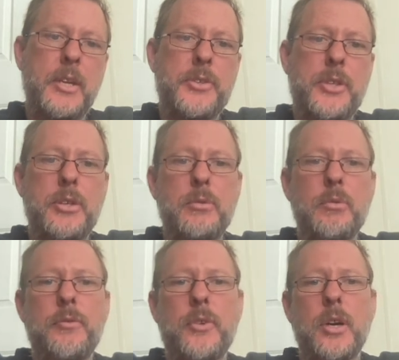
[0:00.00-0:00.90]
So you
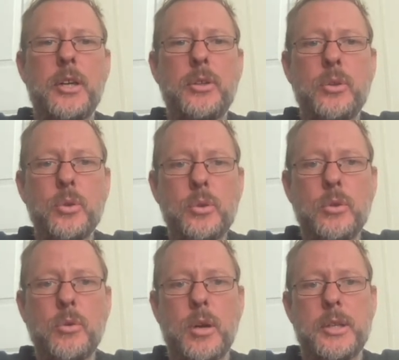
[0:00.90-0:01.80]
will find
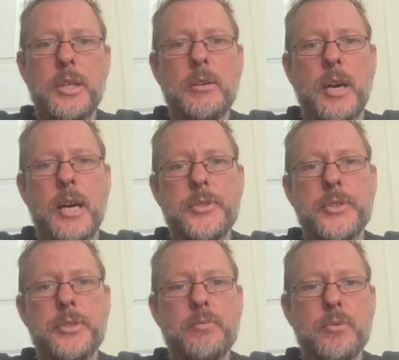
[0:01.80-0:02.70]
good quality grasses